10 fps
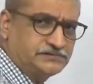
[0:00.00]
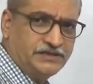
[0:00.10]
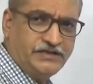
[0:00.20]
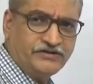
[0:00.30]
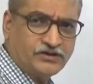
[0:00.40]

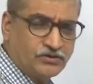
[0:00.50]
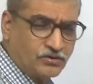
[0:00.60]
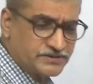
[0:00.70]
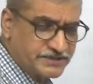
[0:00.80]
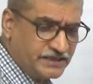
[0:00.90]
if a
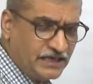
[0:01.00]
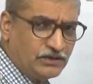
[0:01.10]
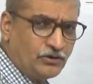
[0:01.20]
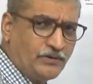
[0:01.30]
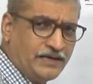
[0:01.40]
single
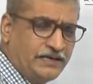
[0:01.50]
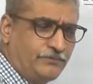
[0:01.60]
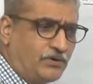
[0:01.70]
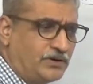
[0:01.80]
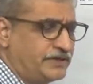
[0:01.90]
covalent
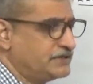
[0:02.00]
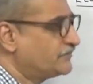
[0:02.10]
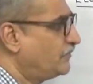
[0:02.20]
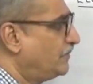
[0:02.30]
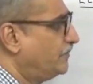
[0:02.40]
bond is
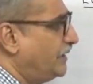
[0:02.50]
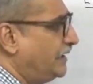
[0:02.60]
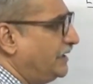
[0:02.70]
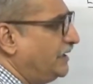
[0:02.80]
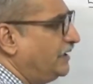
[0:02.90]
formed
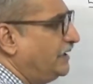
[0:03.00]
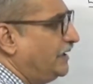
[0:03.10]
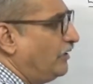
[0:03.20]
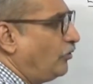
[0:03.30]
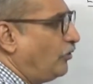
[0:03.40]
and the
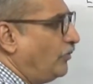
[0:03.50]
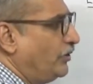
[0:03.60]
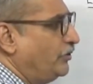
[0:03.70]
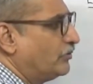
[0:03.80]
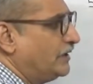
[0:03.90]

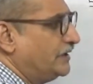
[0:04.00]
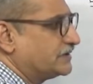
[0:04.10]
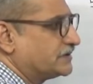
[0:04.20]
homonucleus,